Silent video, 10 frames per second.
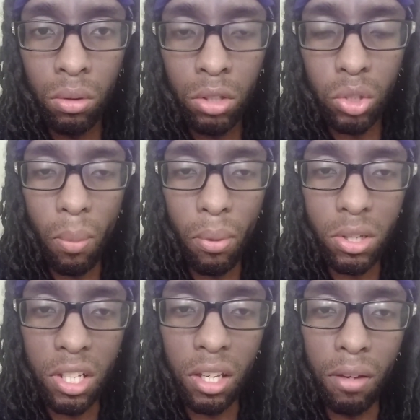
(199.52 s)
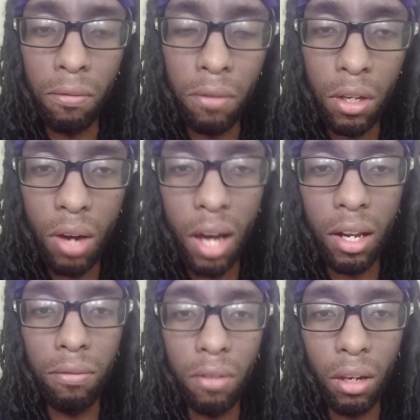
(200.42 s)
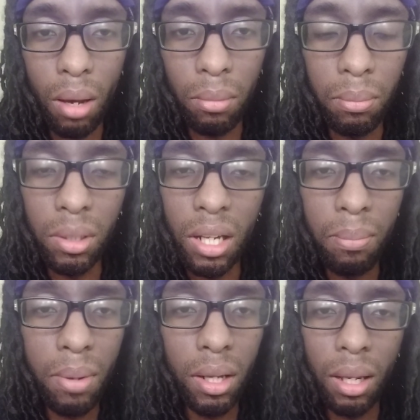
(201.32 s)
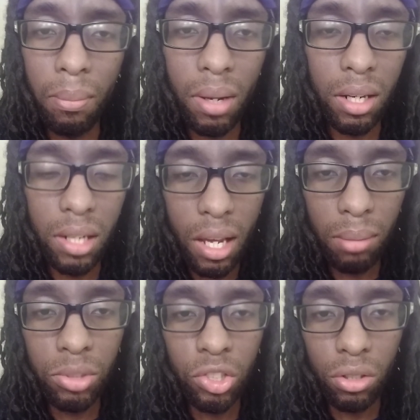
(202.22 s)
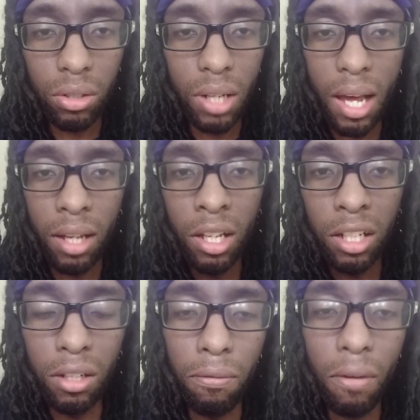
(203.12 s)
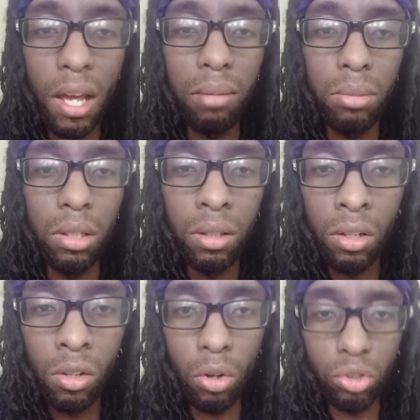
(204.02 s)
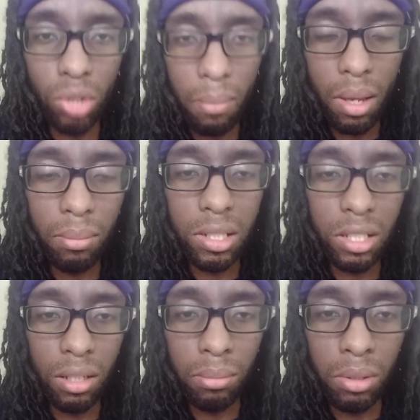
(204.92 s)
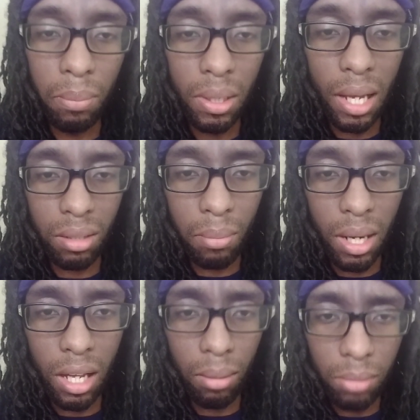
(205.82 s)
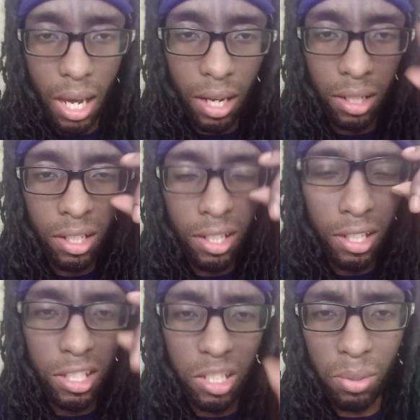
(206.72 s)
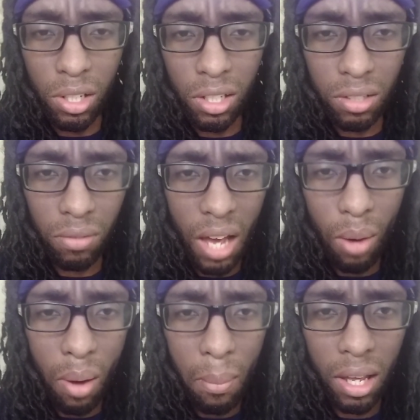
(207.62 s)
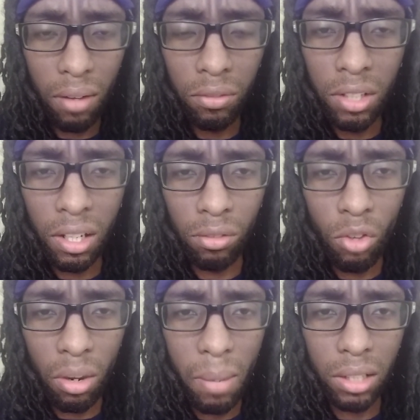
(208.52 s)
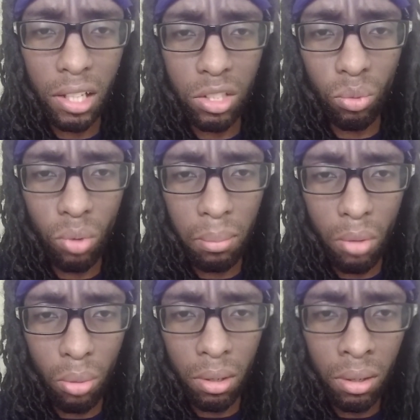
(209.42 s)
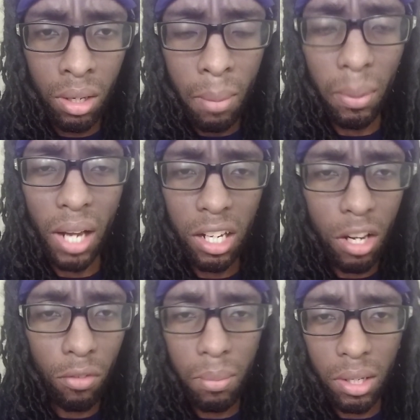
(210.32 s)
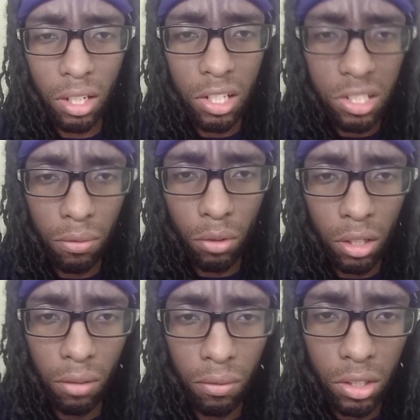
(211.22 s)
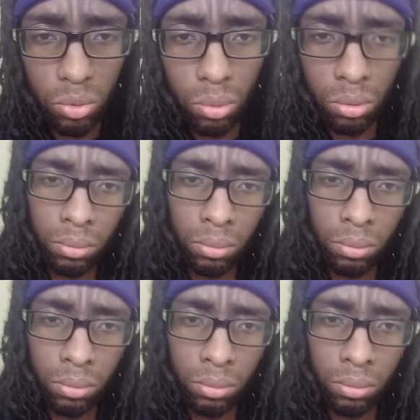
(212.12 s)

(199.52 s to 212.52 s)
So a person can feel how they feel about me, but they better damn sure not defame me or try to make me seem to be like somebody I'm not, just because of how I may have gone about things in one moment. But I ain't never been a deceitful individual.